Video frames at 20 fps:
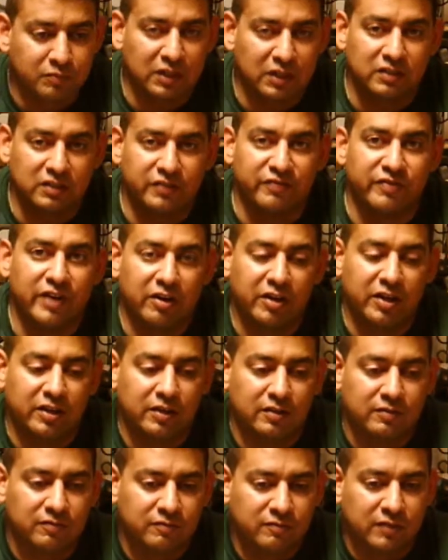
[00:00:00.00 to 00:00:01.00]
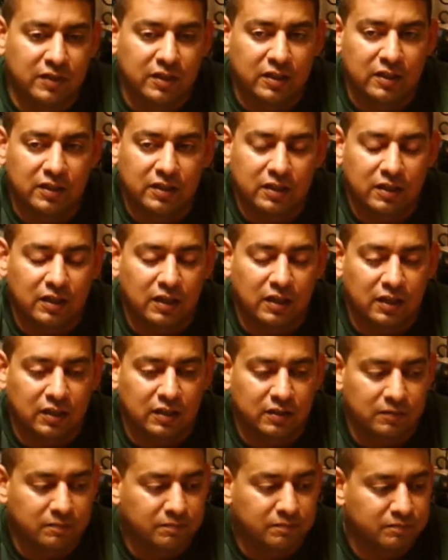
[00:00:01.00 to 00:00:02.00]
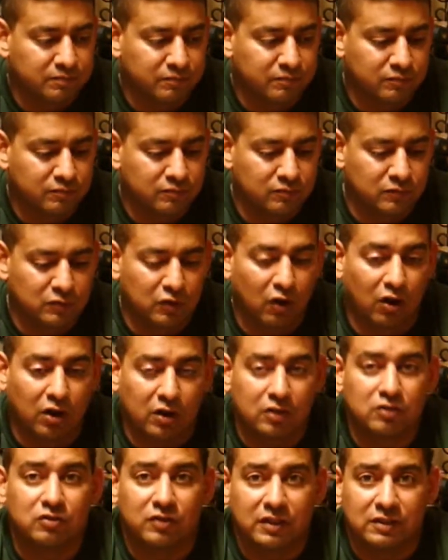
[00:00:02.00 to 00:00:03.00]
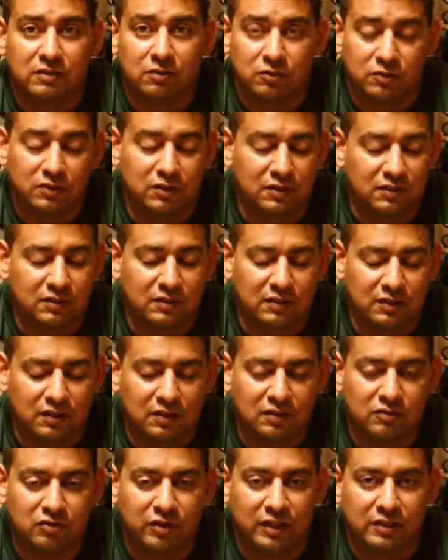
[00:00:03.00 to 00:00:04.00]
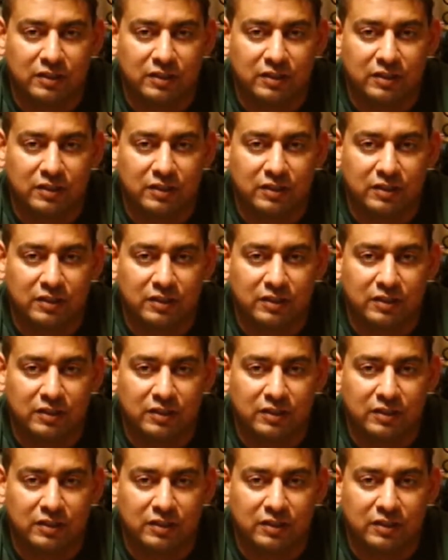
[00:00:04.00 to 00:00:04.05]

but it's a very, very dark translucency.